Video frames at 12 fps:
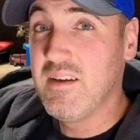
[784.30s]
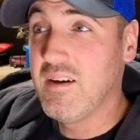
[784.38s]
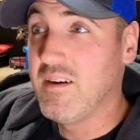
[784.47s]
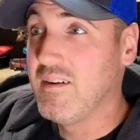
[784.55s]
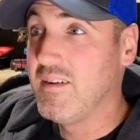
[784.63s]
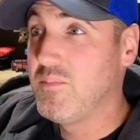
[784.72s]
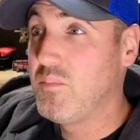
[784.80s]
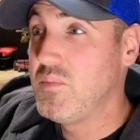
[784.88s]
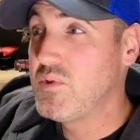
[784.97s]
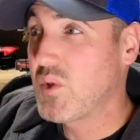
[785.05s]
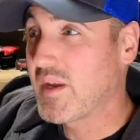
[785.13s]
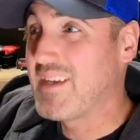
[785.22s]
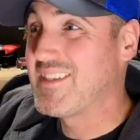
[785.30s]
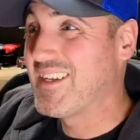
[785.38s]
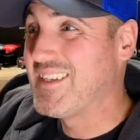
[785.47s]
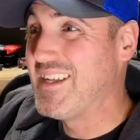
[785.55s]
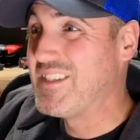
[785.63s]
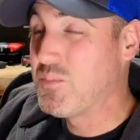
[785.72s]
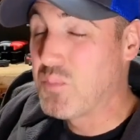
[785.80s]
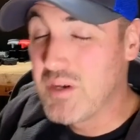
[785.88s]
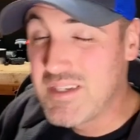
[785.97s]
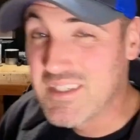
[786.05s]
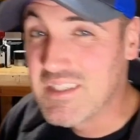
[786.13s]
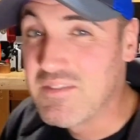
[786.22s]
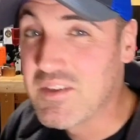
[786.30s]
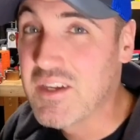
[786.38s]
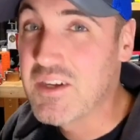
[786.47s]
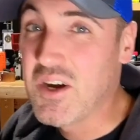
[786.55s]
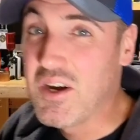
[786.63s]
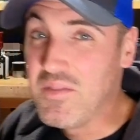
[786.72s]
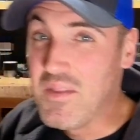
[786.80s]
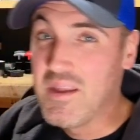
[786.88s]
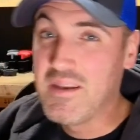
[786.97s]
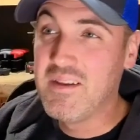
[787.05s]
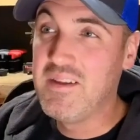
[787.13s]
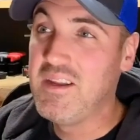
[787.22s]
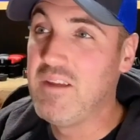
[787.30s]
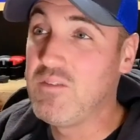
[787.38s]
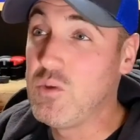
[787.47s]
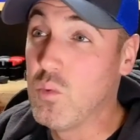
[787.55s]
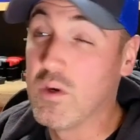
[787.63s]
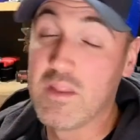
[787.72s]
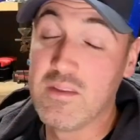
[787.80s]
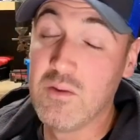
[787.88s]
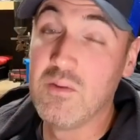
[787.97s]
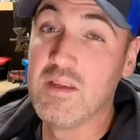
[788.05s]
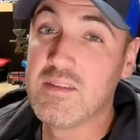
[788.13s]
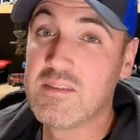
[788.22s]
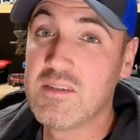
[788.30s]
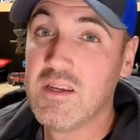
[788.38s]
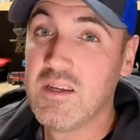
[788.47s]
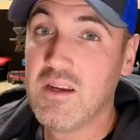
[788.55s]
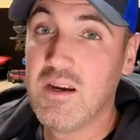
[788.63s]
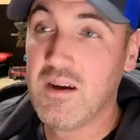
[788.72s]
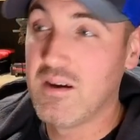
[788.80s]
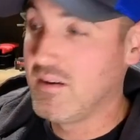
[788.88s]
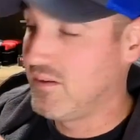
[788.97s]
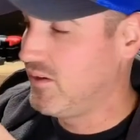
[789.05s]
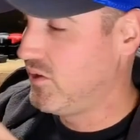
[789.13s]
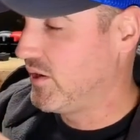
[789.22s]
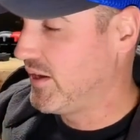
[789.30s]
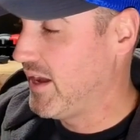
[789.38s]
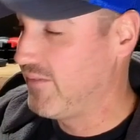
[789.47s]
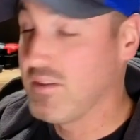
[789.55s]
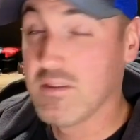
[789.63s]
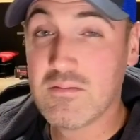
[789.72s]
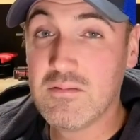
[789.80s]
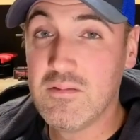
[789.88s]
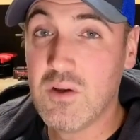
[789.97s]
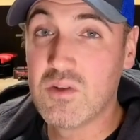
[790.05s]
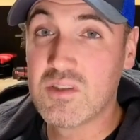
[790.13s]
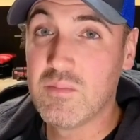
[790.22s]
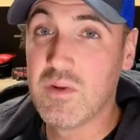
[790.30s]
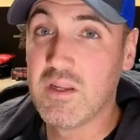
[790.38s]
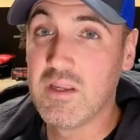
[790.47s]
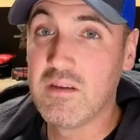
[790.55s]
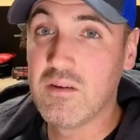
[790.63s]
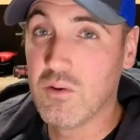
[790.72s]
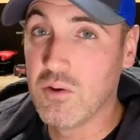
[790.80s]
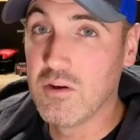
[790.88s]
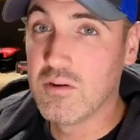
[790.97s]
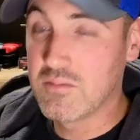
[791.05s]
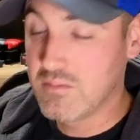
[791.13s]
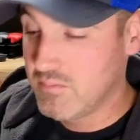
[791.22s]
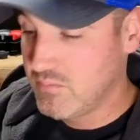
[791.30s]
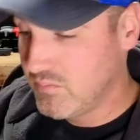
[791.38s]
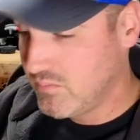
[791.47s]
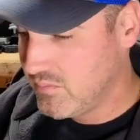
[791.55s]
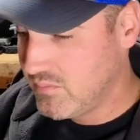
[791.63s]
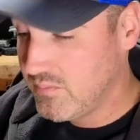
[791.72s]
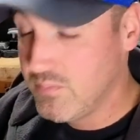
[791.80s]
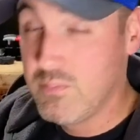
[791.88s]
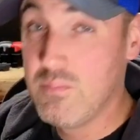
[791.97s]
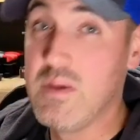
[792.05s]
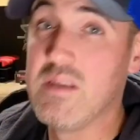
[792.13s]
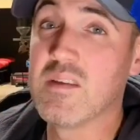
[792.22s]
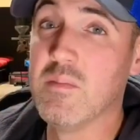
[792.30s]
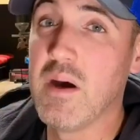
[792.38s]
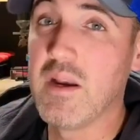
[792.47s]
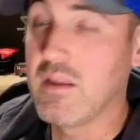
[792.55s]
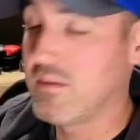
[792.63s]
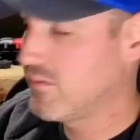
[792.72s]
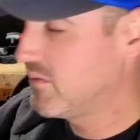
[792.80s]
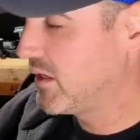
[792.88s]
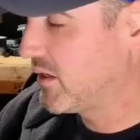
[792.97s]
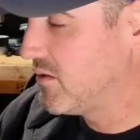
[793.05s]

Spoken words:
so like I said, it's a pretty significant con that if you want to do this, you're going to have to know somebody or be somebody that